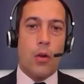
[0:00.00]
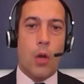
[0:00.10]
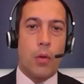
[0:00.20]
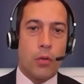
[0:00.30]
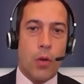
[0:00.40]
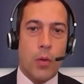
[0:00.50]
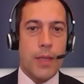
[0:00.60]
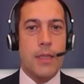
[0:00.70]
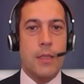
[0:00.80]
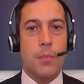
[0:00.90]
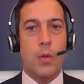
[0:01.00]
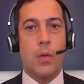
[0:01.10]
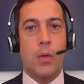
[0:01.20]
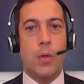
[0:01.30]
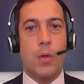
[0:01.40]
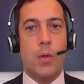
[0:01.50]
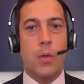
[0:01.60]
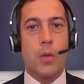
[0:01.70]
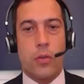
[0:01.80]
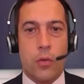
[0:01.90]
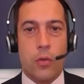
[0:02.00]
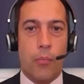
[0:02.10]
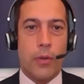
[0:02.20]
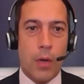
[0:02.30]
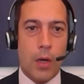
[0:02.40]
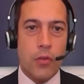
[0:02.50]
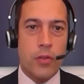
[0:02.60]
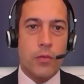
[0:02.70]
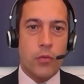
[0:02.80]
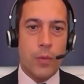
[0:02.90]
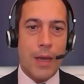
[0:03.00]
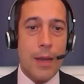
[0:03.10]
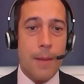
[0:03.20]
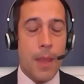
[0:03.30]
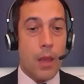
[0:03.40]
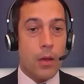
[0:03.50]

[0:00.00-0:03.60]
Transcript: lower gross exports, pressure on corporate margins as well.